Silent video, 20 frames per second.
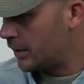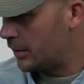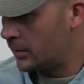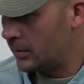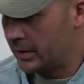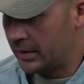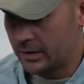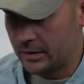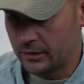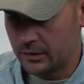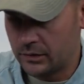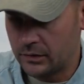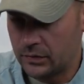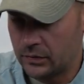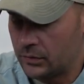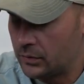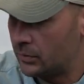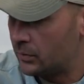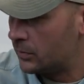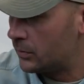go
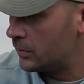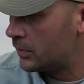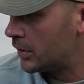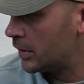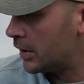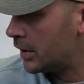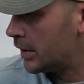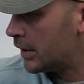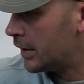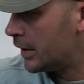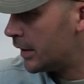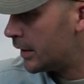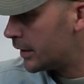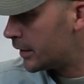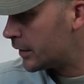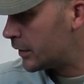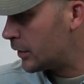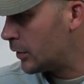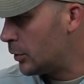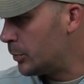into
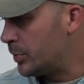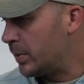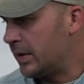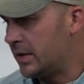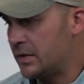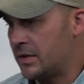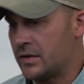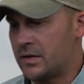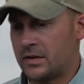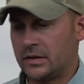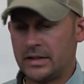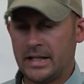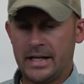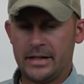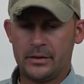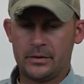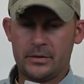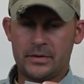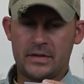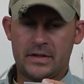two pieces of
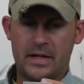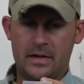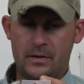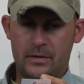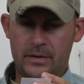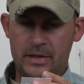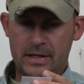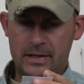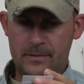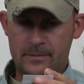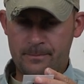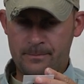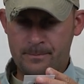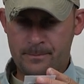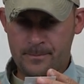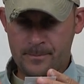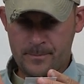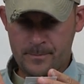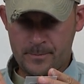lateral scale now.